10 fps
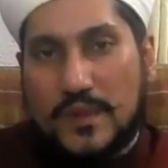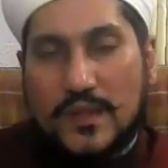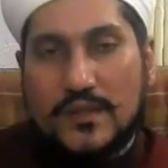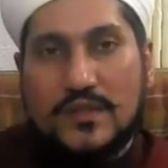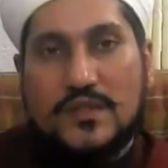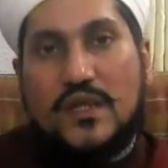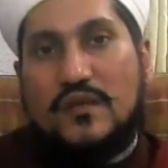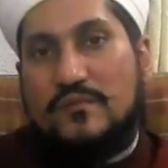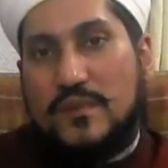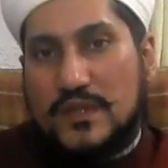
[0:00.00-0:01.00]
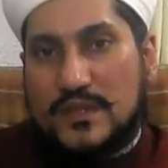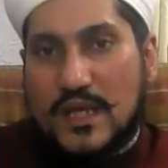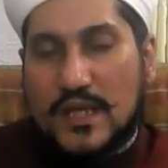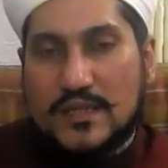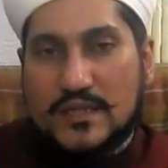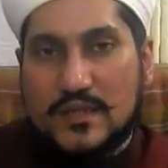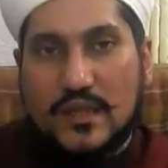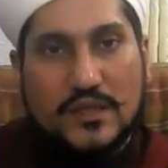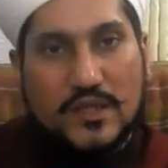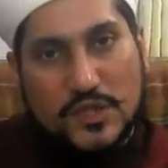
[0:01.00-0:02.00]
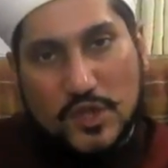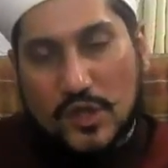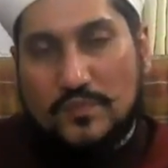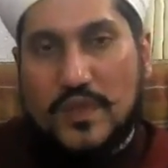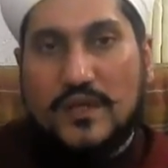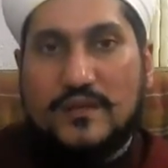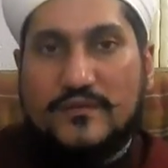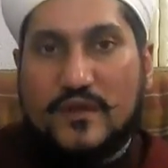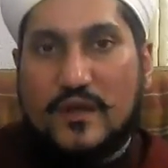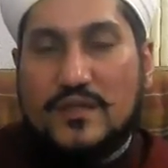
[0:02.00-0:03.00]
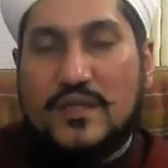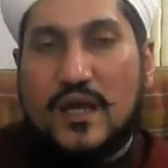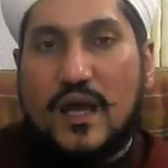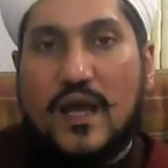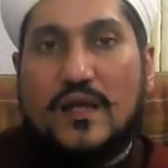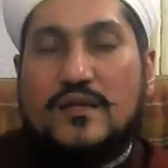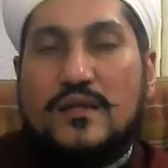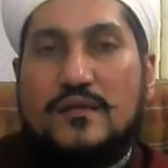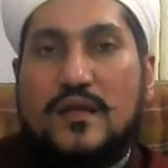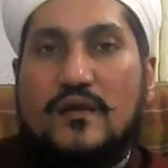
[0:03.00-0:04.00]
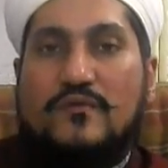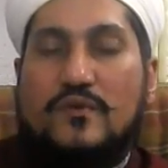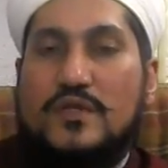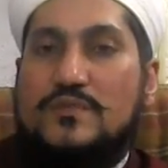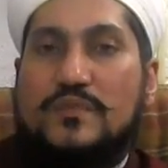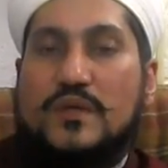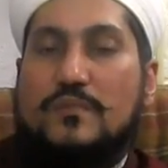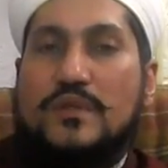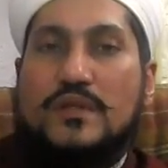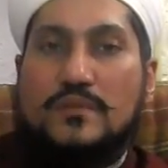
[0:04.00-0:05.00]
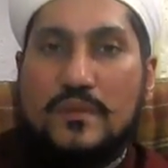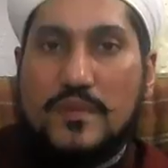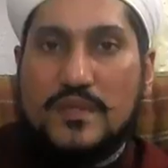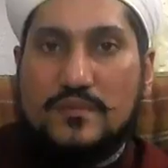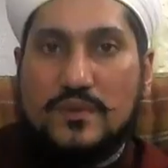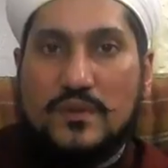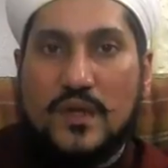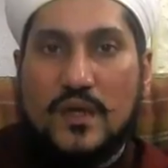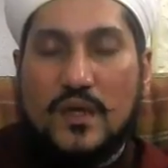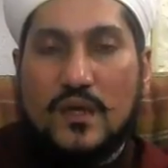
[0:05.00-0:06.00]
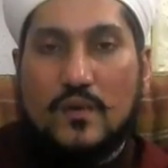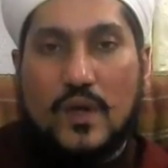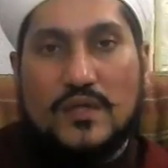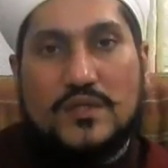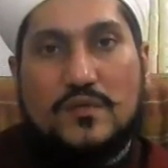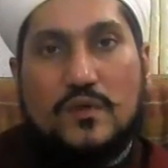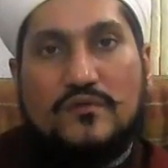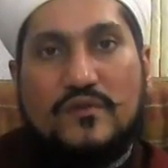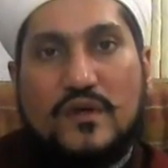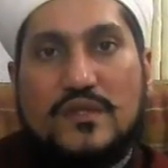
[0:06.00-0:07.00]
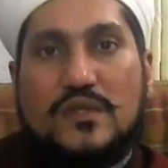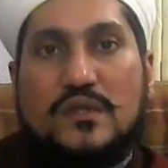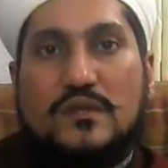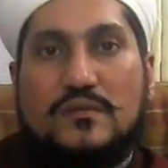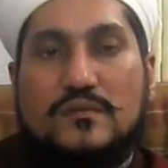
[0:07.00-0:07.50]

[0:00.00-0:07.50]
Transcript: blood to give blood tests does not break the fast and therefore is completely permissible whilst you are fasting.